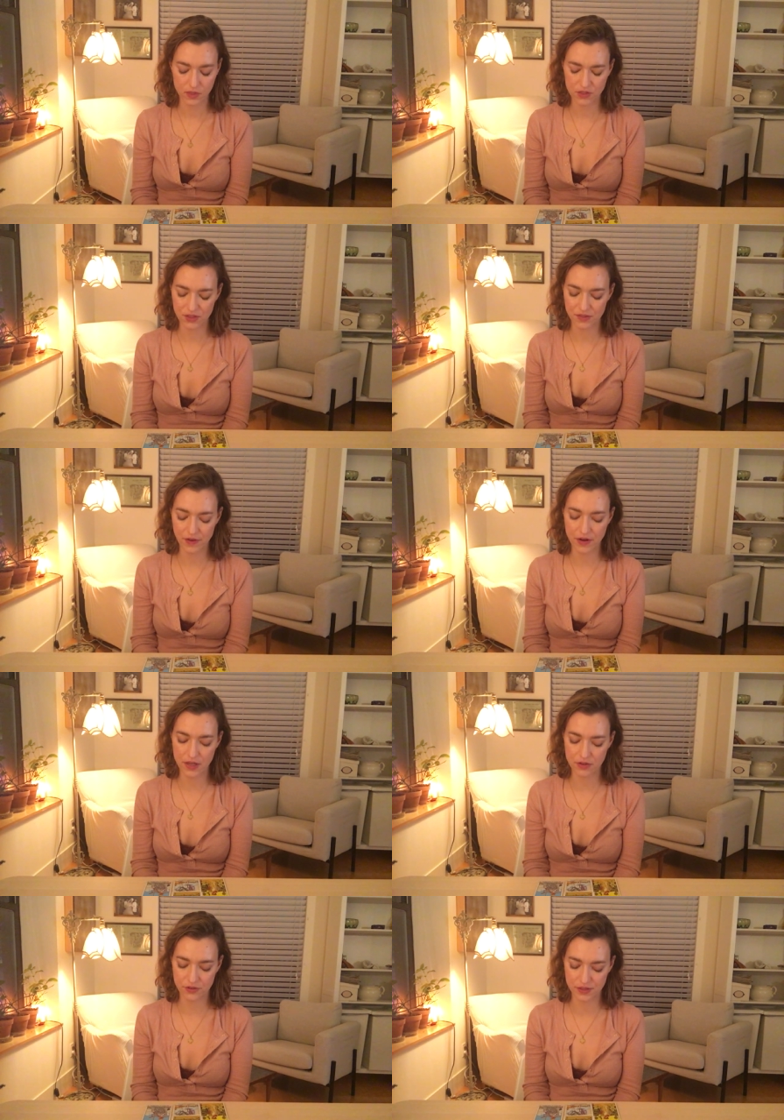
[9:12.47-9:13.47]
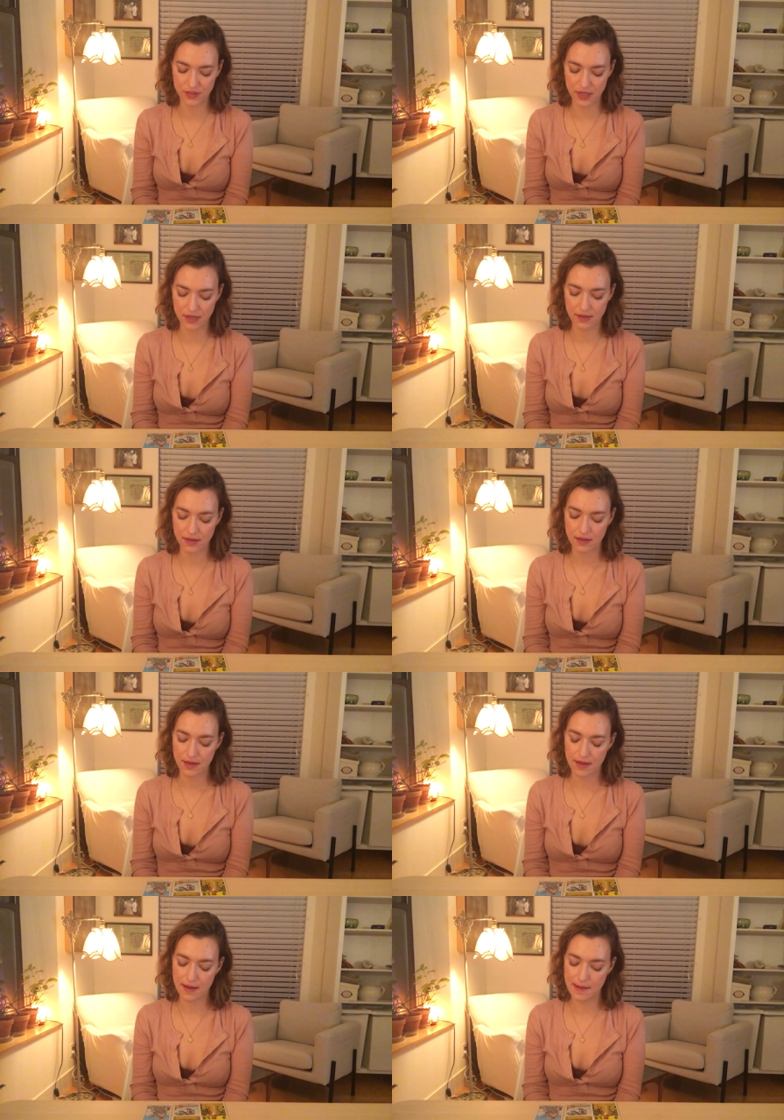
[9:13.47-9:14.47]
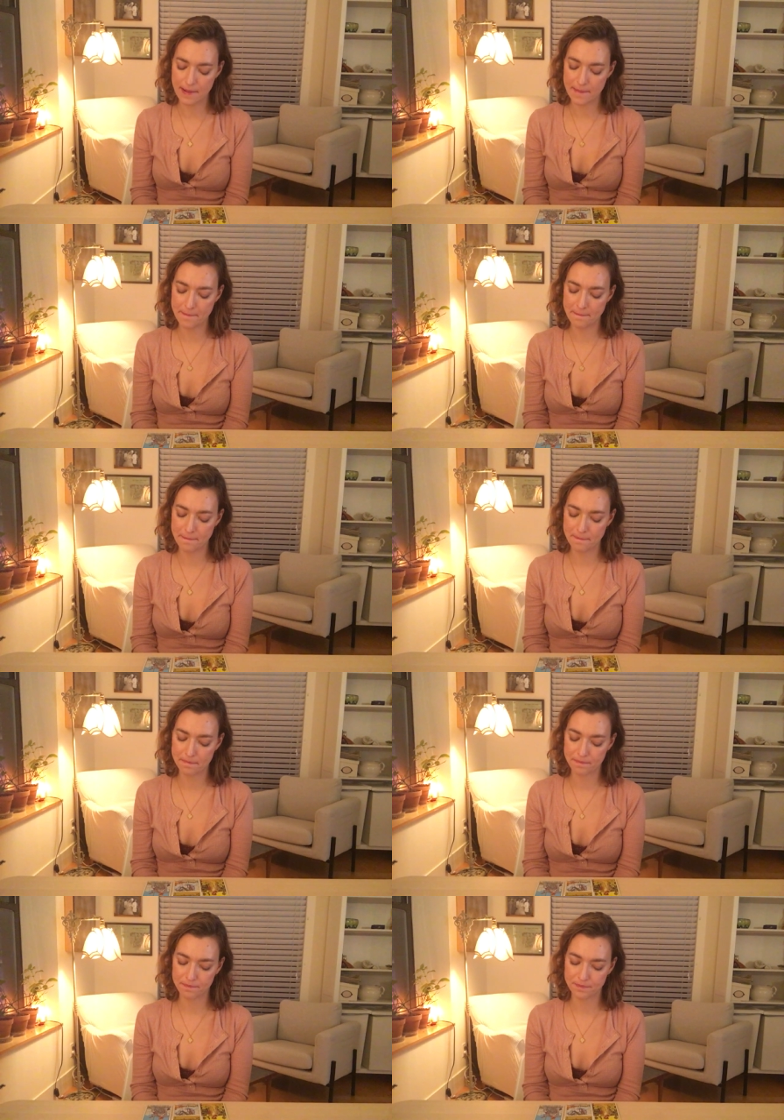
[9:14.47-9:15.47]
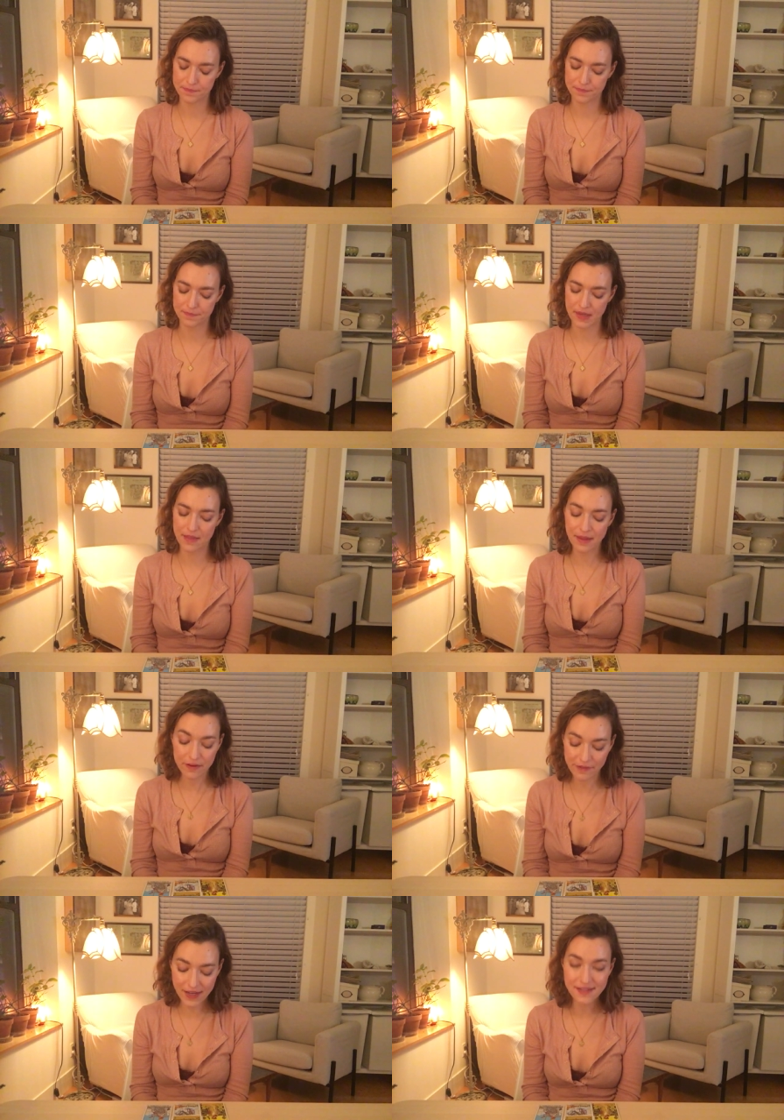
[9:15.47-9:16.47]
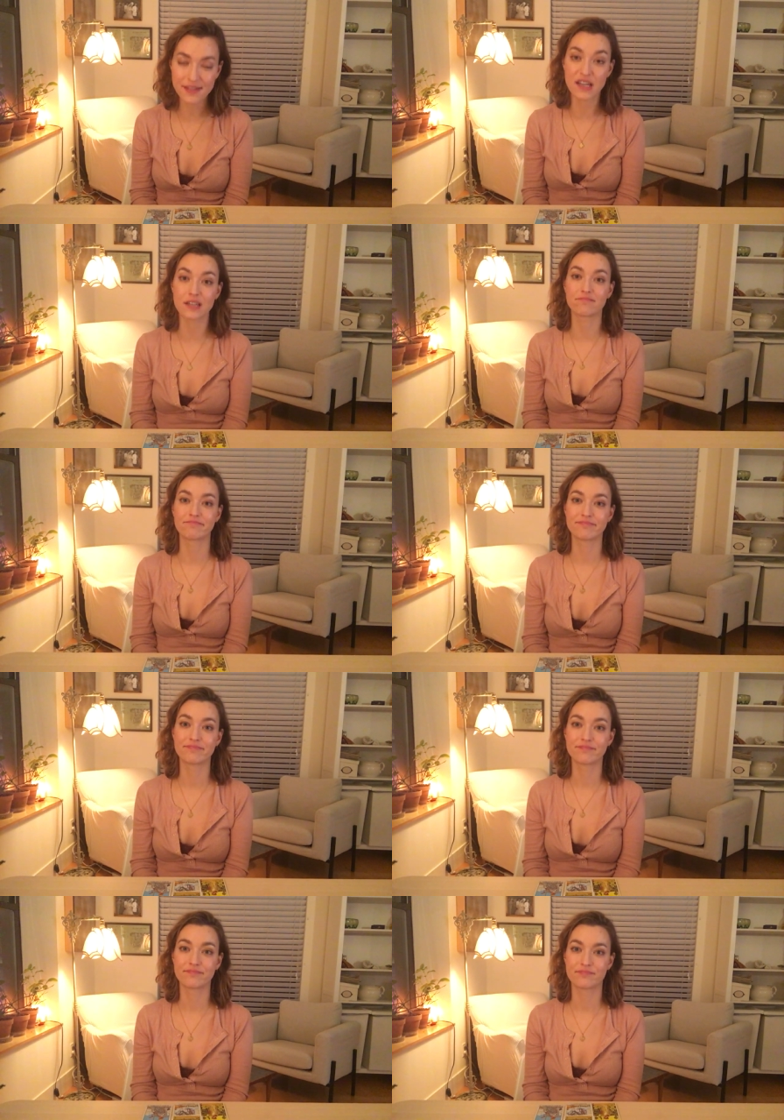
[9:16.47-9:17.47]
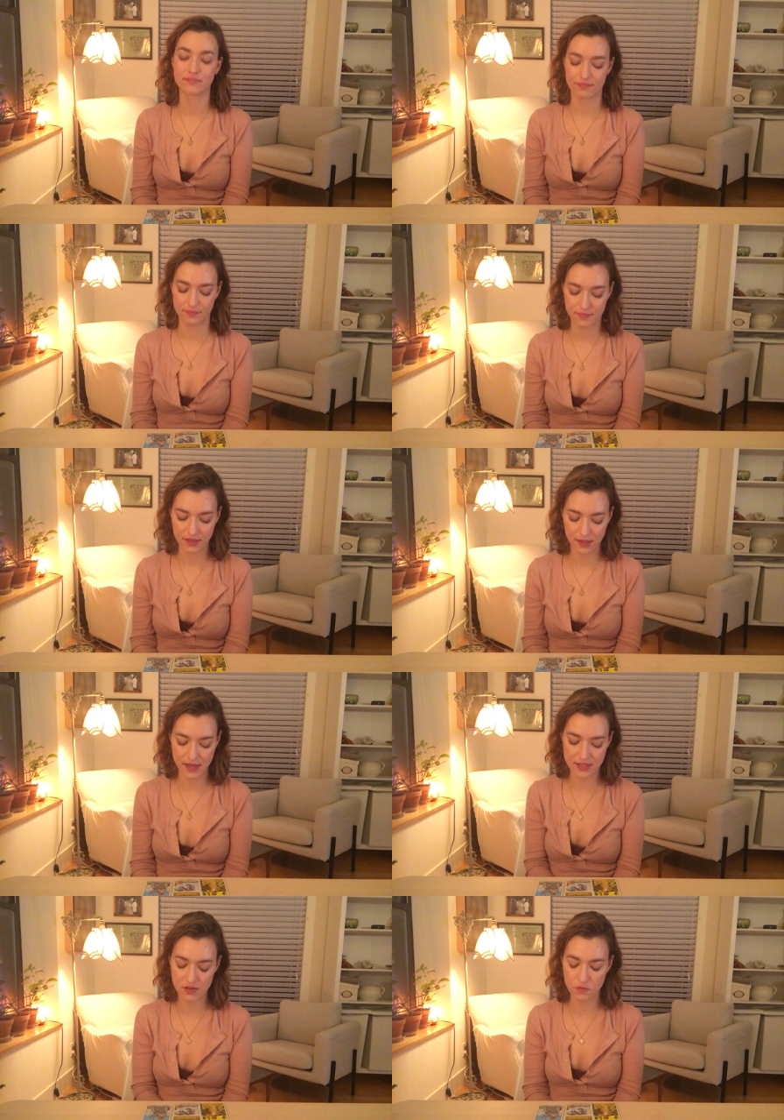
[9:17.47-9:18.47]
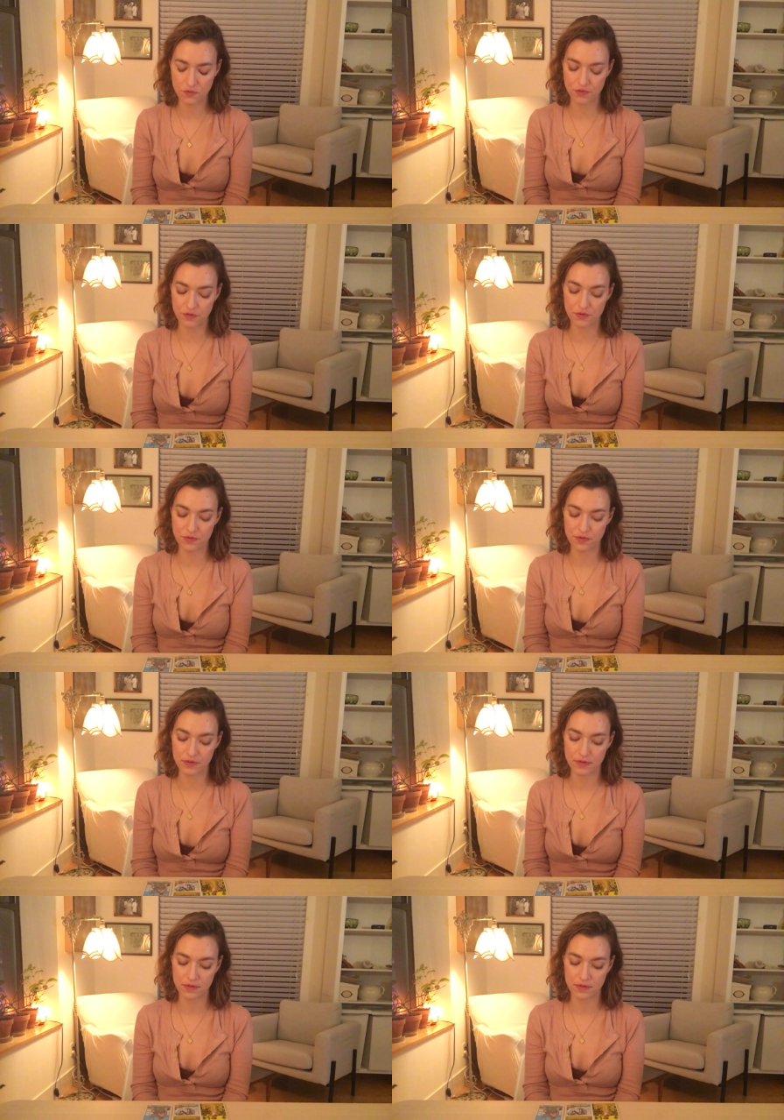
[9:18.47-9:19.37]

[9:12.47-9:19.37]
which is very interesting. Um, the advice here, as you move through